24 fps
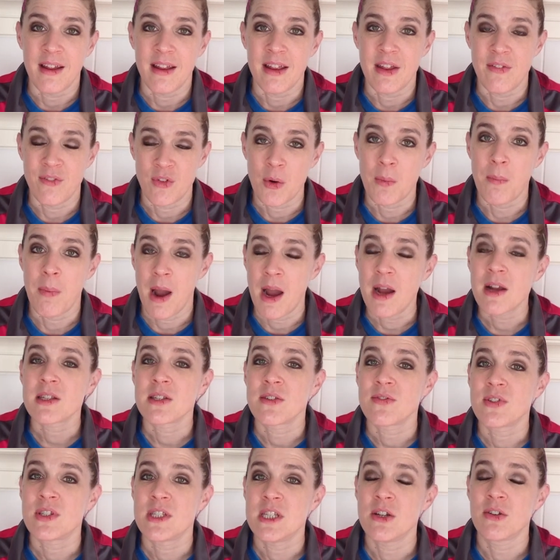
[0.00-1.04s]
if your box
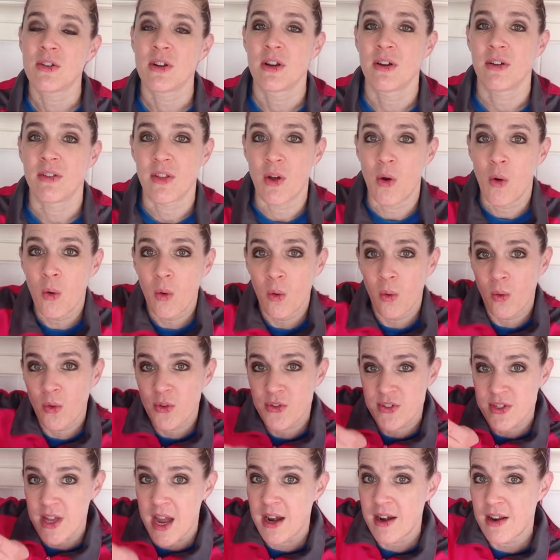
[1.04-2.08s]
of cereal, the whole
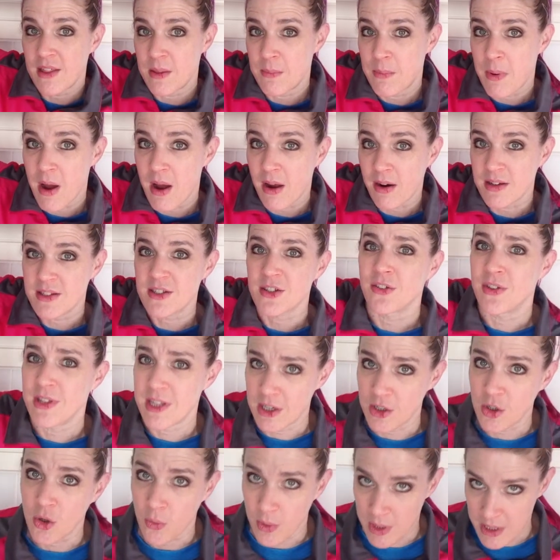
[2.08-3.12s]
side of the box are
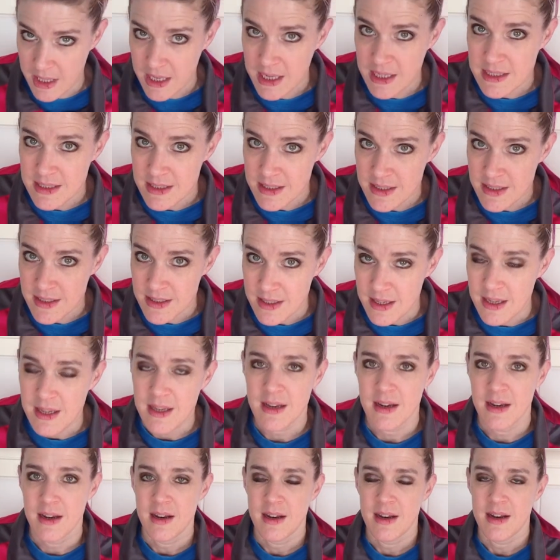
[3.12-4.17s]
the ingredients,
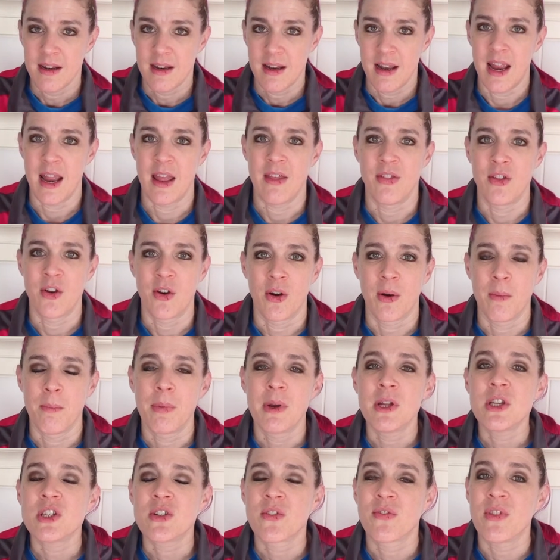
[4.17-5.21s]
and there are a
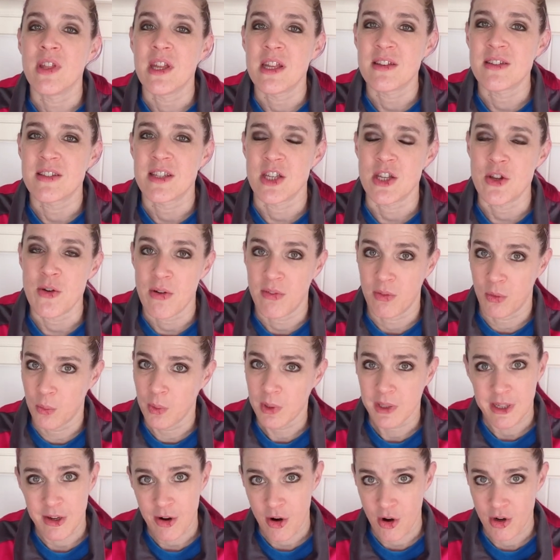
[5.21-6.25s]
bunch of things that you have a
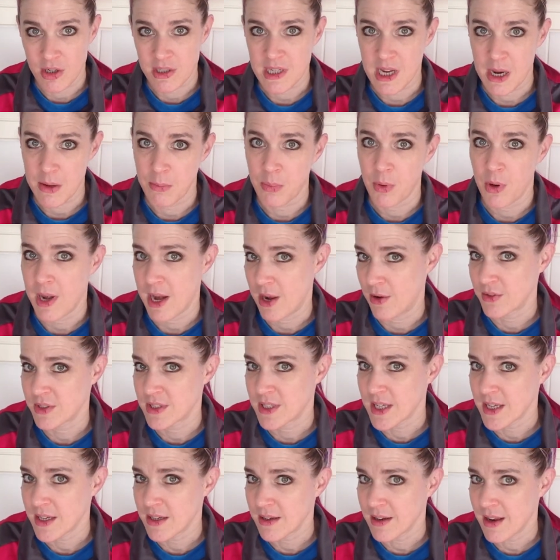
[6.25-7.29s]
really hard time
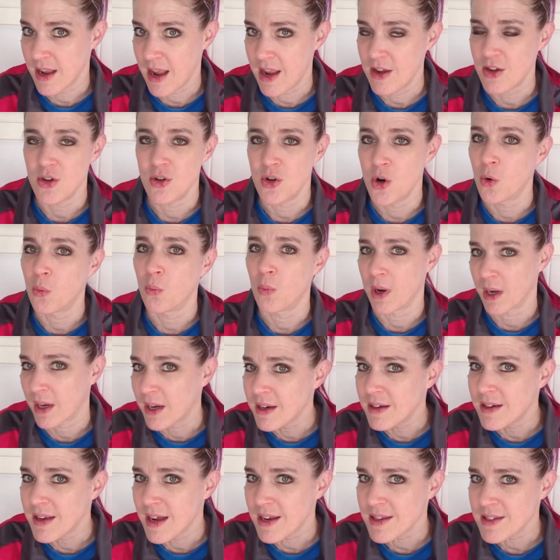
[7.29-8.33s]
pronouncing and you don't
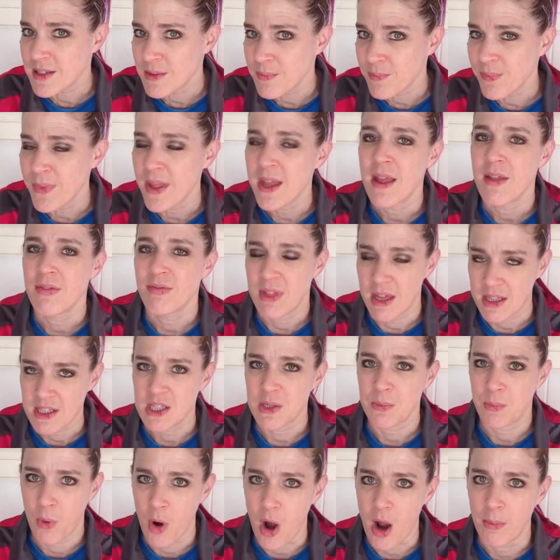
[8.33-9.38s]
recognize them,
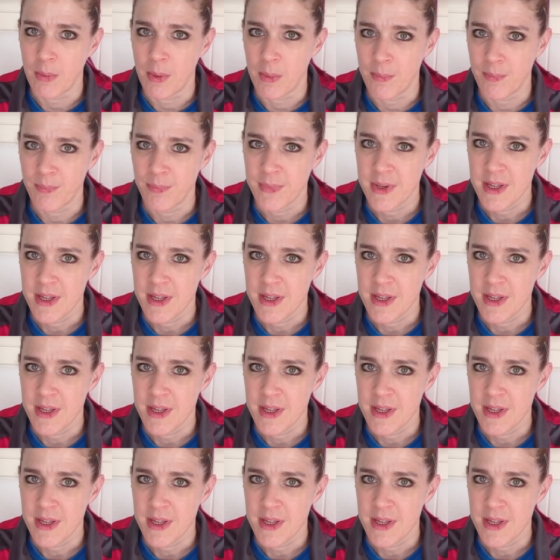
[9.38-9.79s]
that's a problem.